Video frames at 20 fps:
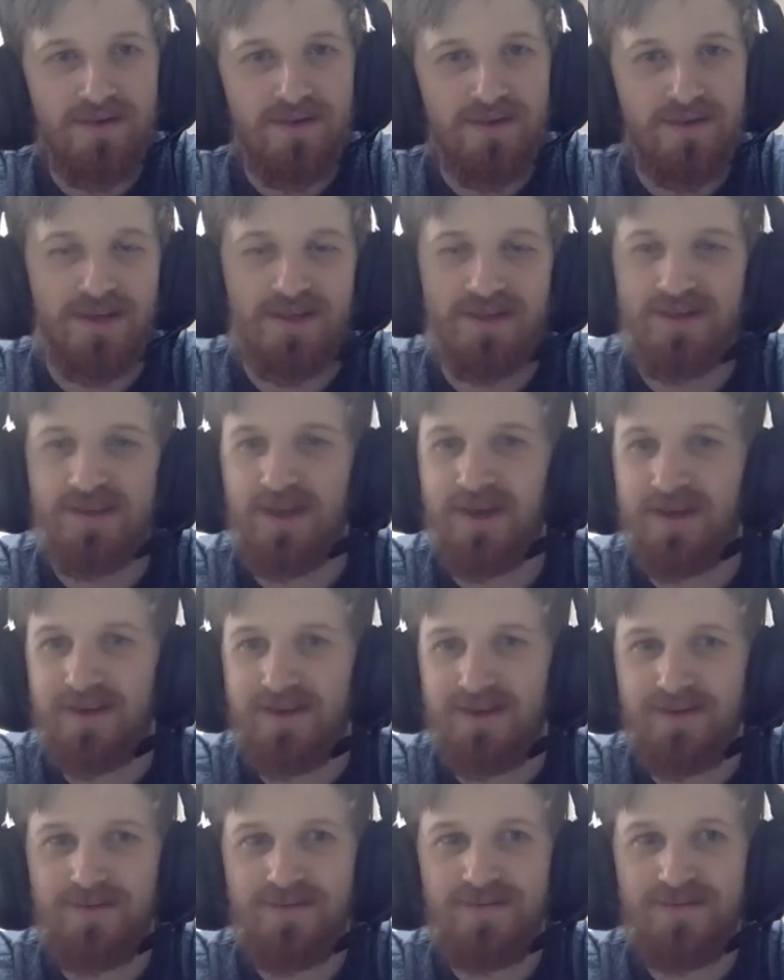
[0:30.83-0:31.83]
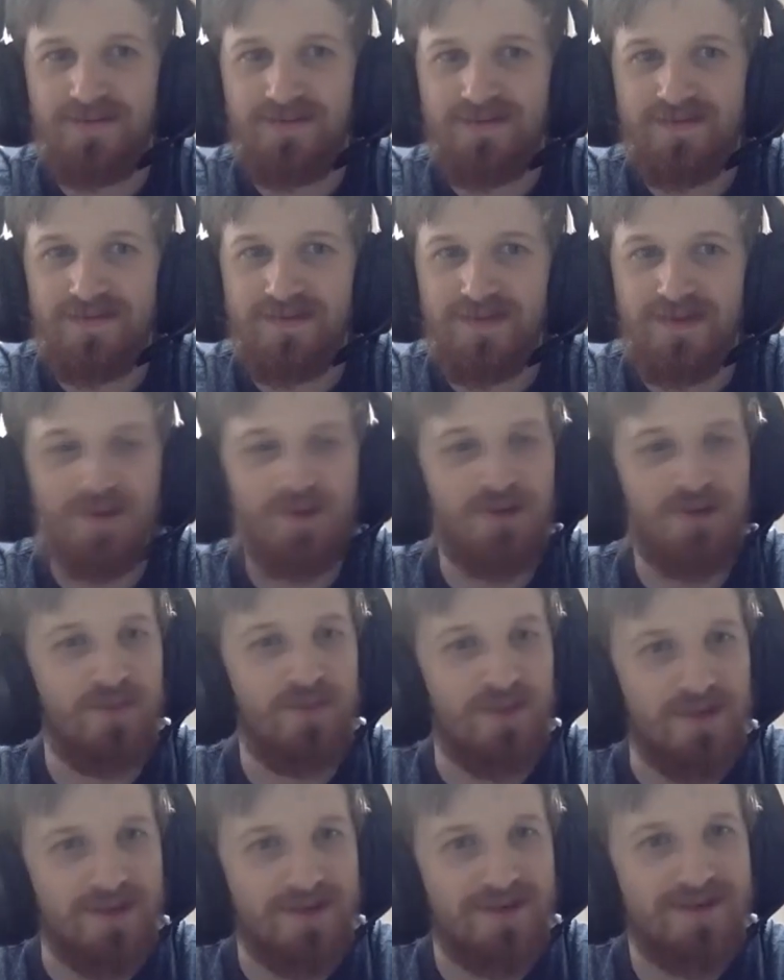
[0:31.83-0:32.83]
That's sad. You should
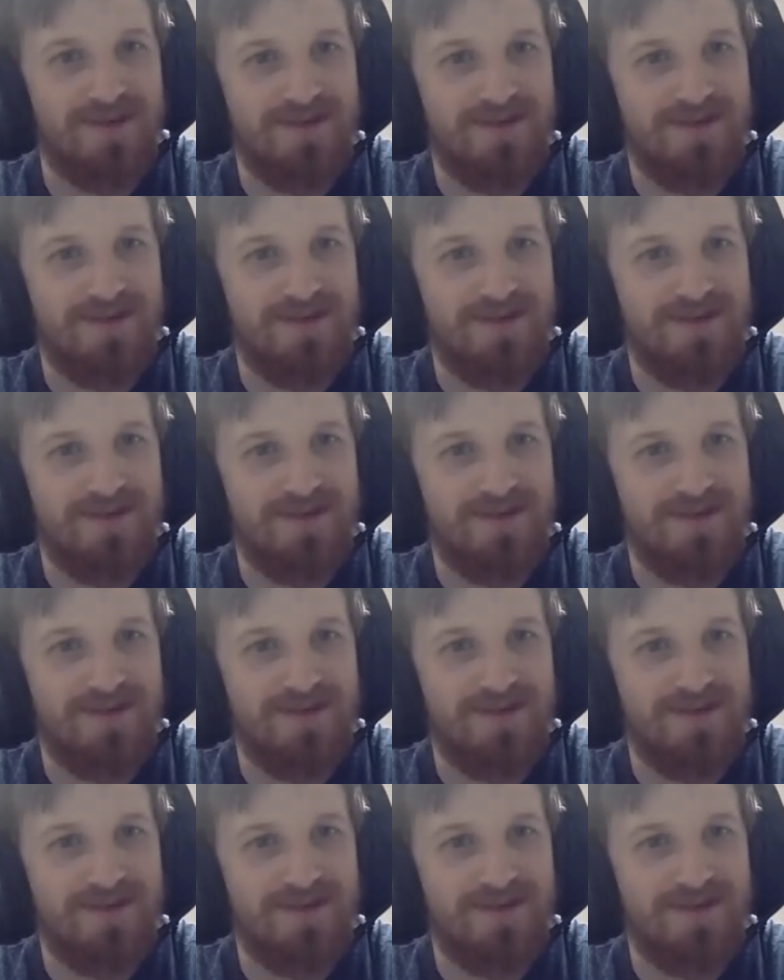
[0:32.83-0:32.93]
be.